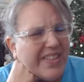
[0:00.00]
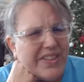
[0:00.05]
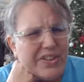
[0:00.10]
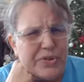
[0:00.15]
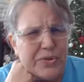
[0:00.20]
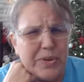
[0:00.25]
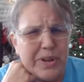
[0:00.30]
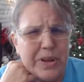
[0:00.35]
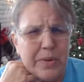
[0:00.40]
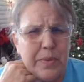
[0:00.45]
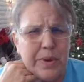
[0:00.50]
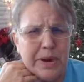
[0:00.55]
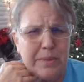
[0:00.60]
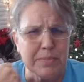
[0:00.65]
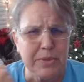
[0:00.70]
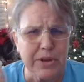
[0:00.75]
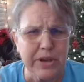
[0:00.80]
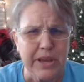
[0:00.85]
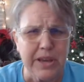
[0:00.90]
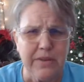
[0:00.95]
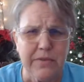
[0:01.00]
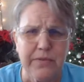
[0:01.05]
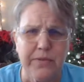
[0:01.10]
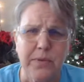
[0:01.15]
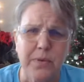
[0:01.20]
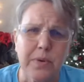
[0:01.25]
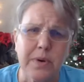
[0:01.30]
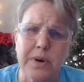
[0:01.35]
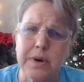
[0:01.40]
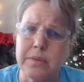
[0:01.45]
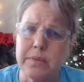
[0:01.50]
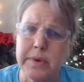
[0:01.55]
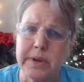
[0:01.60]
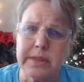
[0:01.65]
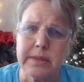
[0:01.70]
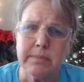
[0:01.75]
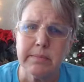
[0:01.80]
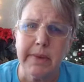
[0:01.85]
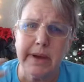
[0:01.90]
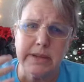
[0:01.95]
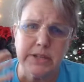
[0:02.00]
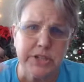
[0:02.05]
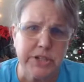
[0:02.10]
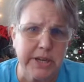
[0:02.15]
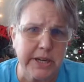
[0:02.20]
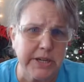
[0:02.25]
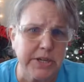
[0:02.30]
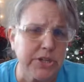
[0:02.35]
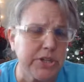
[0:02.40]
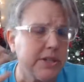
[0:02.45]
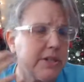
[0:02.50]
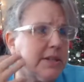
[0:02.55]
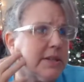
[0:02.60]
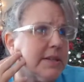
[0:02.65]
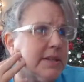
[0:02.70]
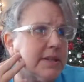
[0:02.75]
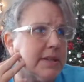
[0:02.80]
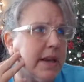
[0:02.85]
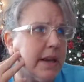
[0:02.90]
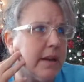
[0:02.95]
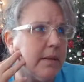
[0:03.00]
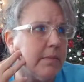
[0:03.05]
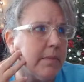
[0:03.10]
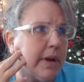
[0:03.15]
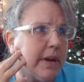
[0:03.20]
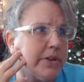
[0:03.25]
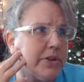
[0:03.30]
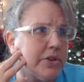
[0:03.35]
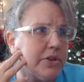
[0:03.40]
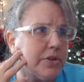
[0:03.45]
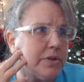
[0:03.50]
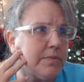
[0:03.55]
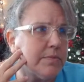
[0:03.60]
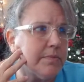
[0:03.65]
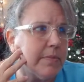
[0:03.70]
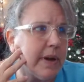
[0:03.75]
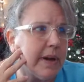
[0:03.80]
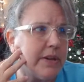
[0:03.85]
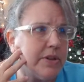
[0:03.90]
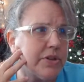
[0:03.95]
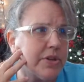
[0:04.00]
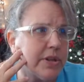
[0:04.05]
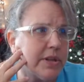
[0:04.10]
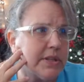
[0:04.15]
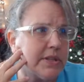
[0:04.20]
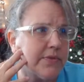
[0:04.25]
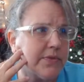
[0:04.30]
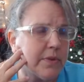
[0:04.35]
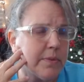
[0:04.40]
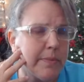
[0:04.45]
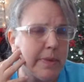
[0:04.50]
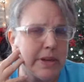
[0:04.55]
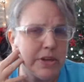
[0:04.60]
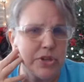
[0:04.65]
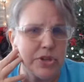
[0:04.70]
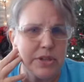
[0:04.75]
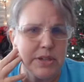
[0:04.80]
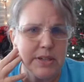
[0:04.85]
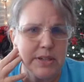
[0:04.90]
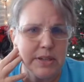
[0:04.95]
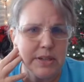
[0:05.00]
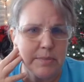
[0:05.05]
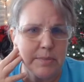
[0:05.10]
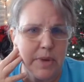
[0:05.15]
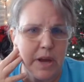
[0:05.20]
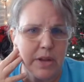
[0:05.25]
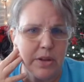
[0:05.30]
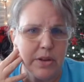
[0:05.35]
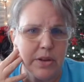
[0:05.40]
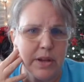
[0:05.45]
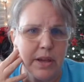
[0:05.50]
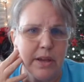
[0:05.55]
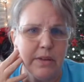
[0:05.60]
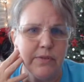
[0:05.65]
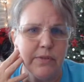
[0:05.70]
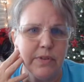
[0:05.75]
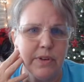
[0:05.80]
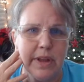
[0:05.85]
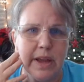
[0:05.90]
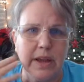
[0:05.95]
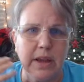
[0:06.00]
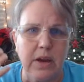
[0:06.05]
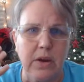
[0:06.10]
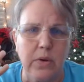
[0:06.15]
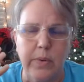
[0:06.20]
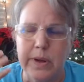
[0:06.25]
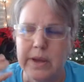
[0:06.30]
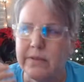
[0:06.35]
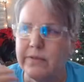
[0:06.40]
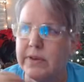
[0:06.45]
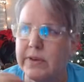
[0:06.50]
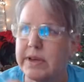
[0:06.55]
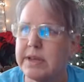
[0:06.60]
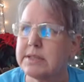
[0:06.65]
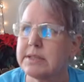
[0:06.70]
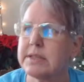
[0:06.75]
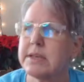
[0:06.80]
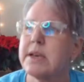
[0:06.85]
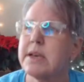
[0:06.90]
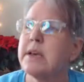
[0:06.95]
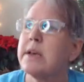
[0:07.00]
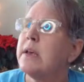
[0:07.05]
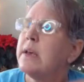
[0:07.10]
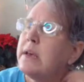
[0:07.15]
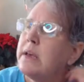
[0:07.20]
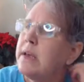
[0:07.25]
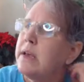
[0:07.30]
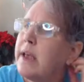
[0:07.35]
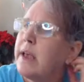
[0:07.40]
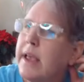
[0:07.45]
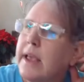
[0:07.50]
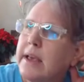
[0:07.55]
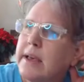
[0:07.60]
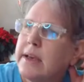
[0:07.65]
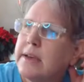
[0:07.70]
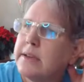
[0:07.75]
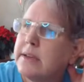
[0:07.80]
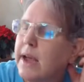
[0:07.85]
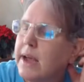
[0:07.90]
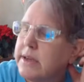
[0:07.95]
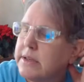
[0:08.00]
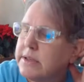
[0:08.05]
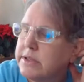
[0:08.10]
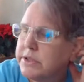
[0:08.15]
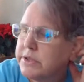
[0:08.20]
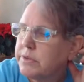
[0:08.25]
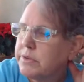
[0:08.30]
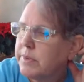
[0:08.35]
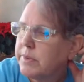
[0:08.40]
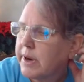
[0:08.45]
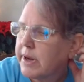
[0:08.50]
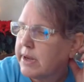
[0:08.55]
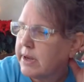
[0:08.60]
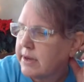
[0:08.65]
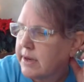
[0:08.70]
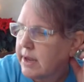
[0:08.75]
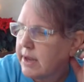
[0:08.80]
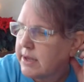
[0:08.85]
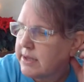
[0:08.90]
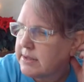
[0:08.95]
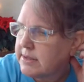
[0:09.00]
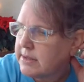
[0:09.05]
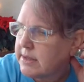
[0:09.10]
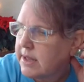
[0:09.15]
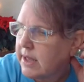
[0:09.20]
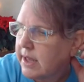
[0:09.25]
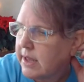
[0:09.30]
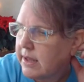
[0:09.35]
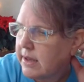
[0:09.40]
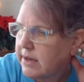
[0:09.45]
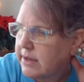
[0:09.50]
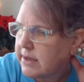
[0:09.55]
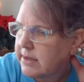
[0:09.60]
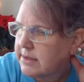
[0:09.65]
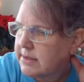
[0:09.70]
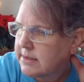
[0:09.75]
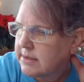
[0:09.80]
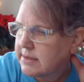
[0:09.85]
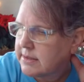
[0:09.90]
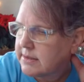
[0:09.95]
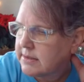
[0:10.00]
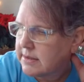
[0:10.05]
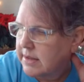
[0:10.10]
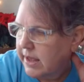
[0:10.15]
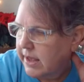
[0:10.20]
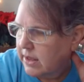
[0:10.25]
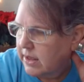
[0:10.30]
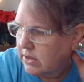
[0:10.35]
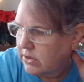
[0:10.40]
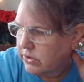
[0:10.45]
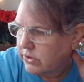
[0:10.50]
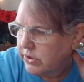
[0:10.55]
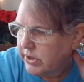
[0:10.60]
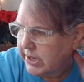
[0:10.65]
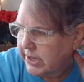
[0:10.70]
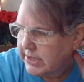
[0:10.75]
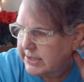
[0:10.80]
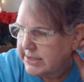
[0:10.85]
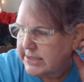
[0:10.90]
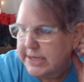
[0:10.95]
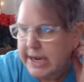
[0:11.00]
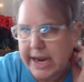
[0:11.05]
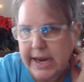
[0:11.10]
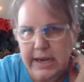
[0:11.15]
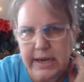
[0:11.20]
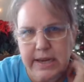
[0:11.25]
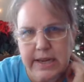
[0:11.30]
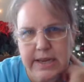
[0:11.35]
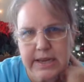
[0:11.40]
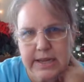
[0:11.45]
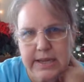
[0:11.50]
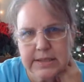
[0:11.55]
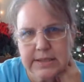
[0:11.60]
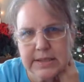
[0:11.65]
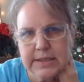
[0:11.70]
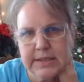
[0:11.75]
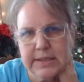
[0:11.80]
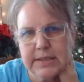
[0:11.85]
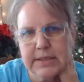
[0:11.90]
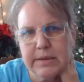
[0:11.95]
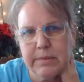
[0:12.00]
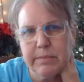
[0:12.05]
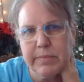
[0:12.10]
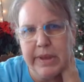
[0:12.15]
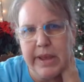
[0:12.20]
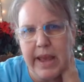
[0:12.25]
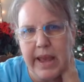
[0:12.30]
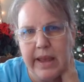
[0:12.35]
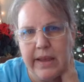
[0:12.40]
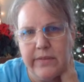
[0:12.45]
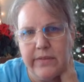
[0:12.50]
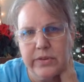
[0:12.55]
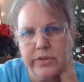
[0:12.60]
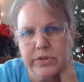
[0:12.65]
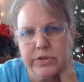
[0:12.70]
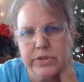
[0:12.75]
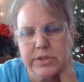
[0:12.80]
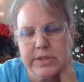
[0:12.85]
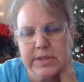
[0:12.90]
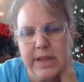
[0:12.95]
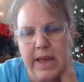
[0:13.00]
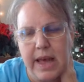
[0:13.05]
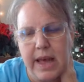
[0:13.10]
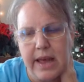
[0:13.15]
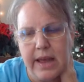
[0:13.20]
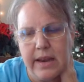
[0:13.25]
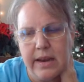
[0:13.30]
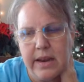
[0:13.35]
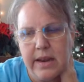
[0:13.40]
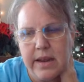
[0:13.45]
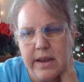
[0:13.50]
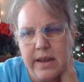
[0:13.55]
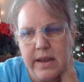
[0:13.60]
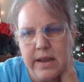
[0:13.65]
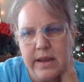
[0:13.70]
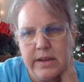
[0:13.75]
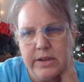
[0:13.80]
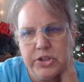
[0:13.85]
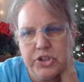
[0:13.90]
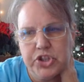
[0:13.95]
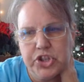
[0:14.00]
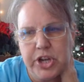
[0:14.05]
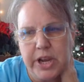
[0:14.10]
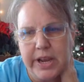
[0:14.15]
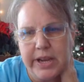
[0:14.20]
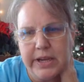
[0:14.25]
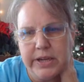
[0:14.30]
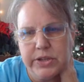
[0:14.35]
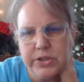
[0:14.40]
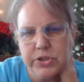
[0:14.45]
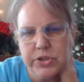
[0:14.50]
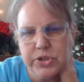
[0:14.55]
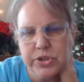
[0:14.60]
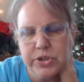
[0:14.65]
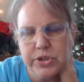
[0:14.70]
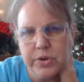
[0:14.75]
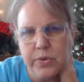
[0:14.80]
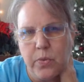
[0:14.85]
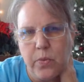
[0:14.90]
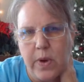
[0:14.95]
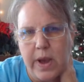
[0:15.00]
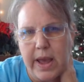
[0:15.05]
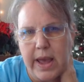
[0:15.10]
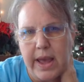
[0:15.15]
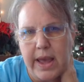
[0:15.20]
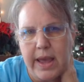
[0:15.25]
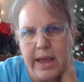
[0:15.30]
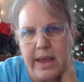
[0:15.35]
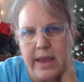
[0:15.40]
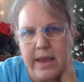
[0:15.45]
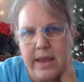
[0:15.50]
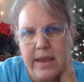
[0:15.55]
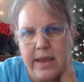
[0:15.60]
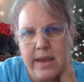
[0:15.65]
really what I'm looking for with my changes and my transformation. I'm not looking for like a quick fix. And I do recognize that it's like learning daily consistent behaviors that change the way